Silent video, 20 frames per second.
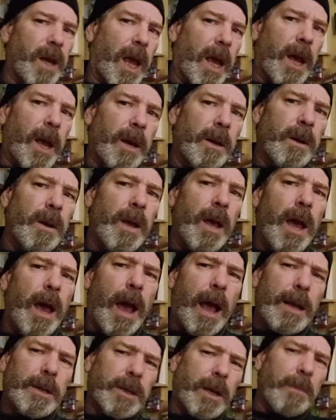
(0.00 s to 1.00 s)
And
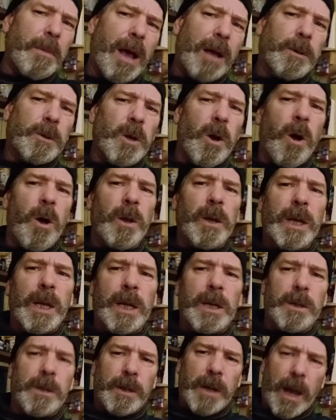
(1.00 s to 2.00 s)
ask him how tall
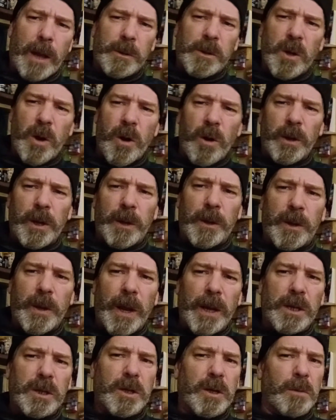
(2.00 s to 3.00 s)
he is and how tall he
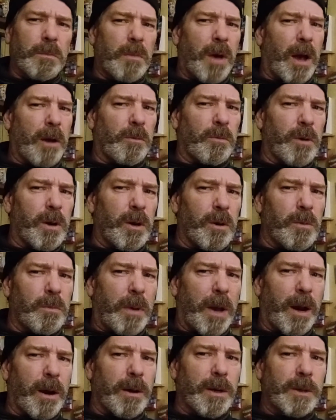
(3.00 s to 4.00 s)
thinks that my real
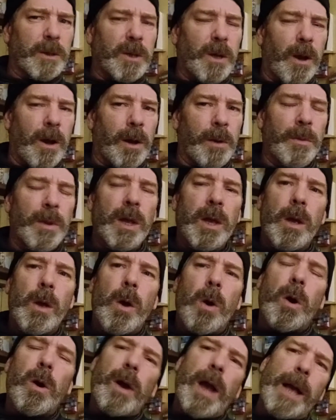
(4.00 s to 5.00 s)
parents are.
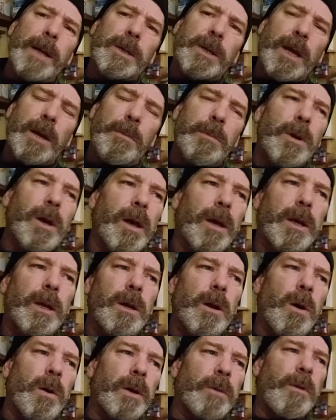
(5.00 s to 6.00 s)
Or ask him, uh,
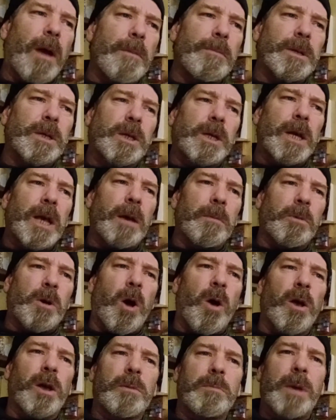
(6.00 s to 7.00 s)
you know, in reference to him
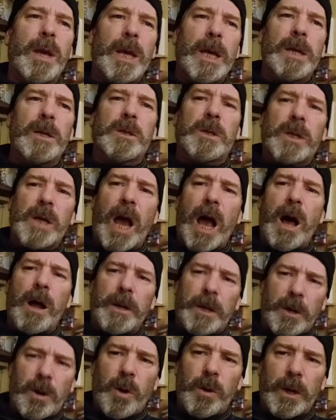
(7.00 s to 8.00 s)
calling me his
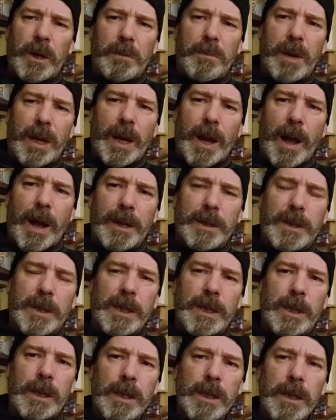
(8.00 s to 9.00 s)
child and holding me
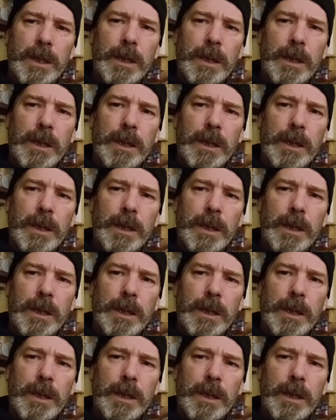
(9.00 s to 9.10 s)
hostage.